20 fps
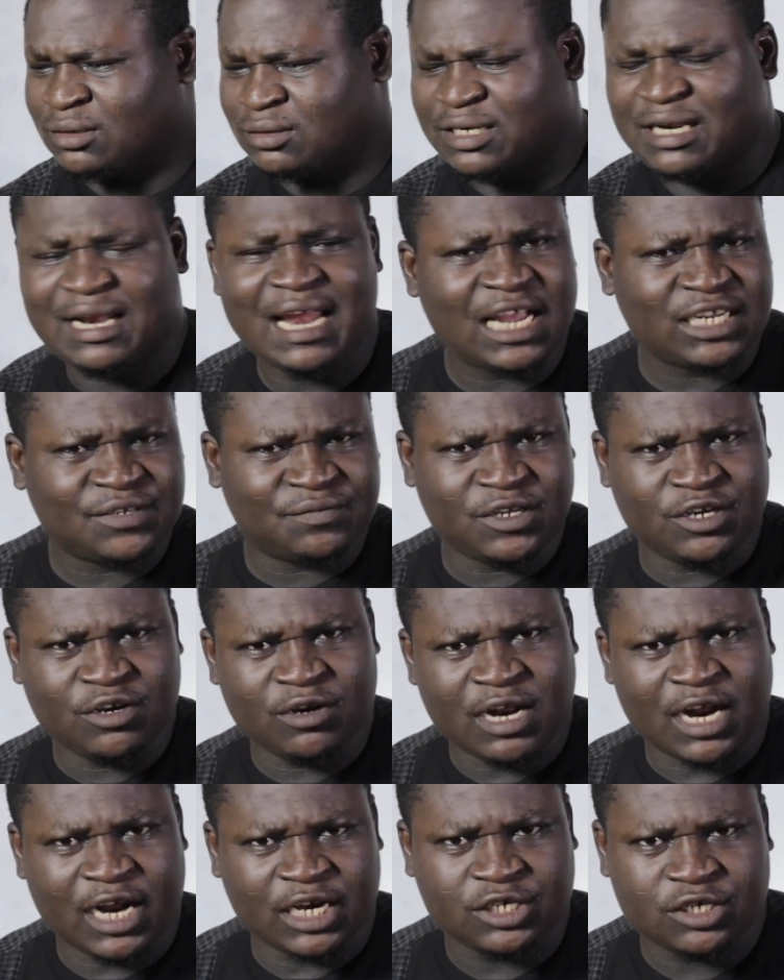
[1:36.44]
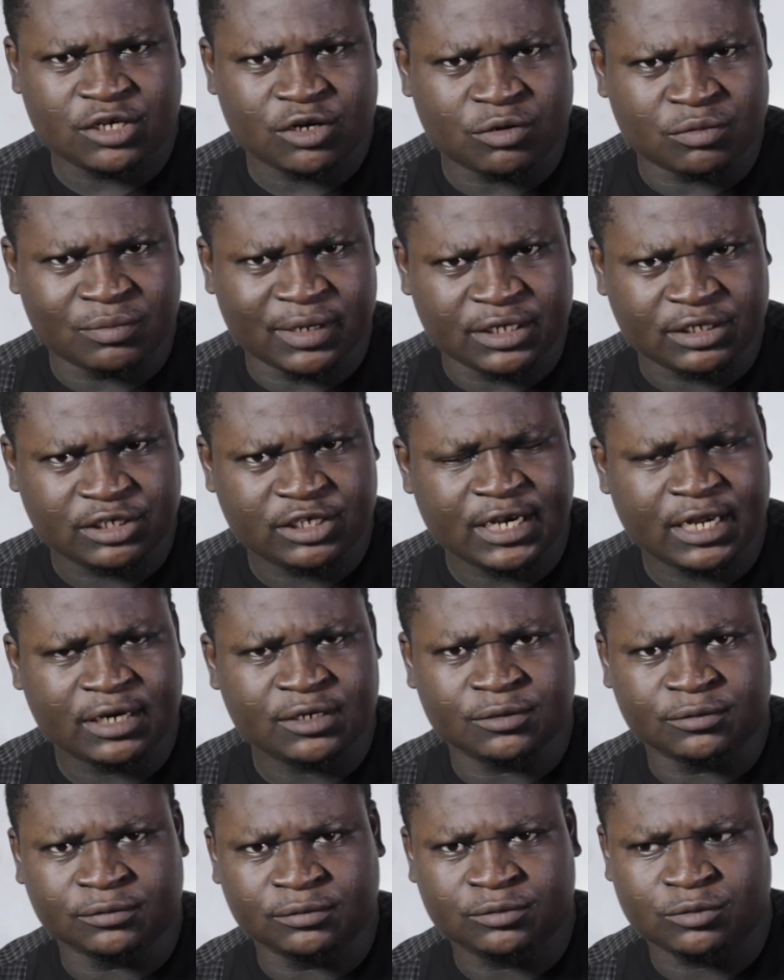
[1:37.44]
The last video that I shared on my
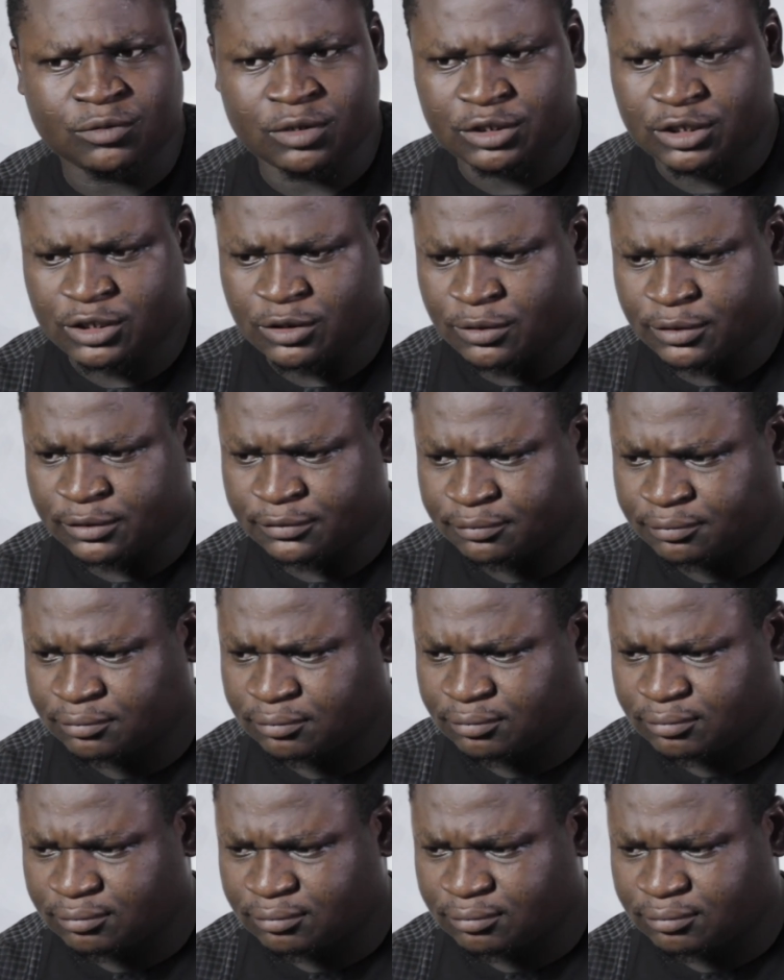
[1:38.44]
channel was on